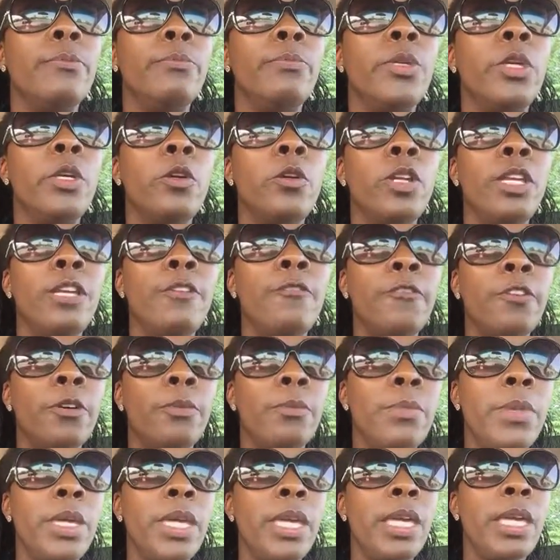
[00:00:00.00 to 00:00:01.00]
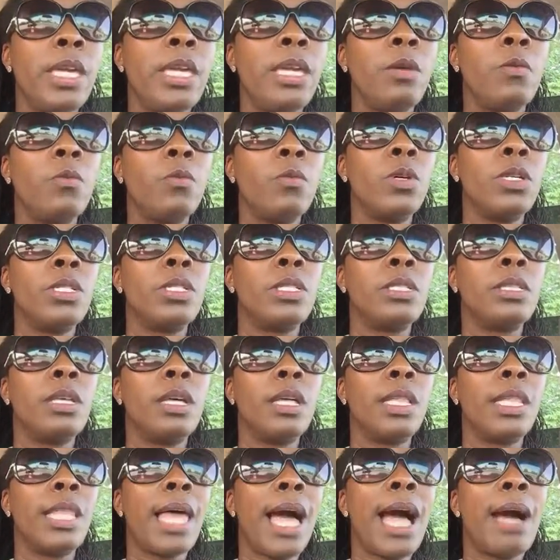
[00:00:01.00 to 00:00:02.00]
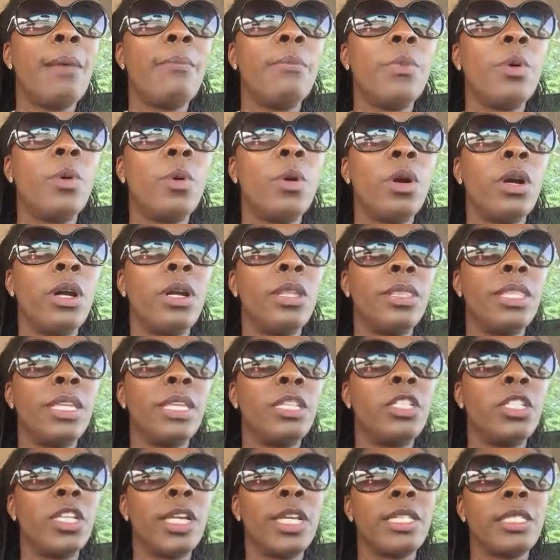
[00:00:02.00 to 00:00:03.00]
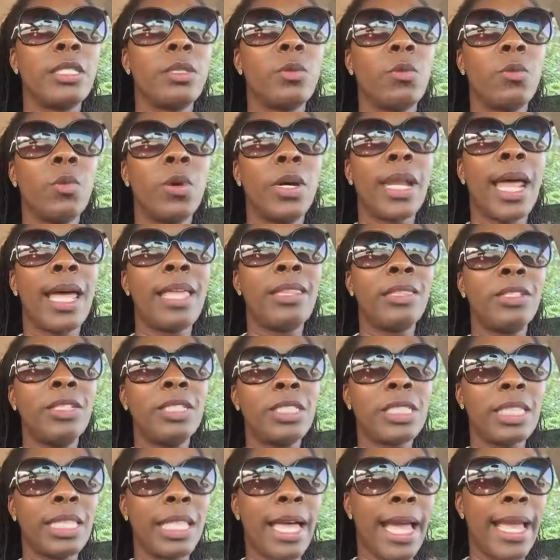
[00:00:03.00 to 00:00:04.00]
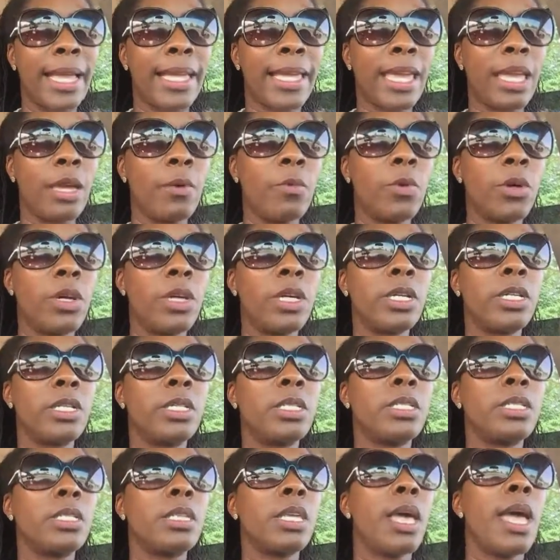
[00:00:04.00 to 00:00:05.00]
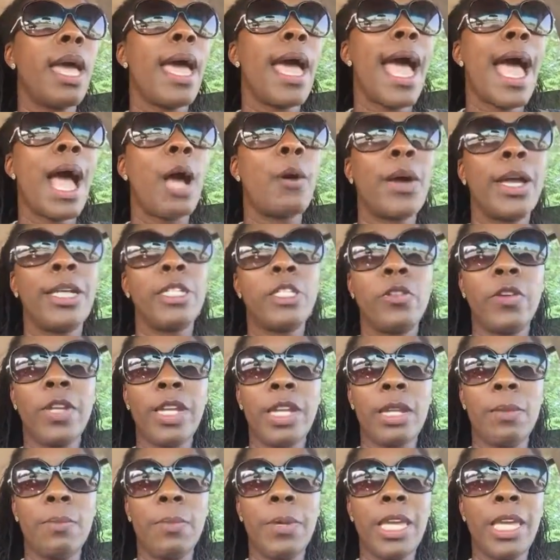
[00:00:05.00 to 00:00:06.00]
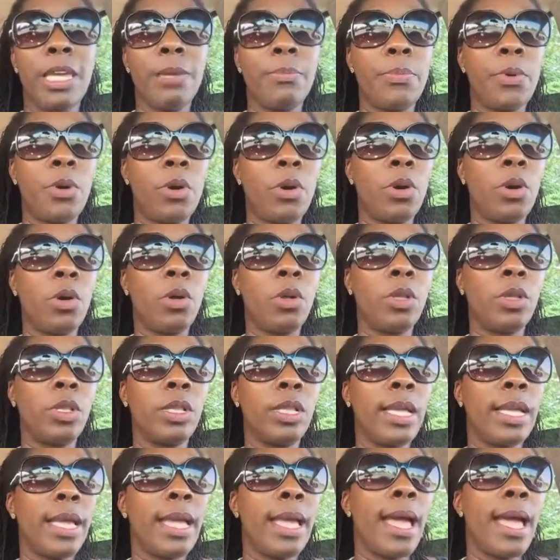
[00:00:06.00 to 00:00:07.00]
beauty for me was a lot more than just what I looked like. It was how I treated people,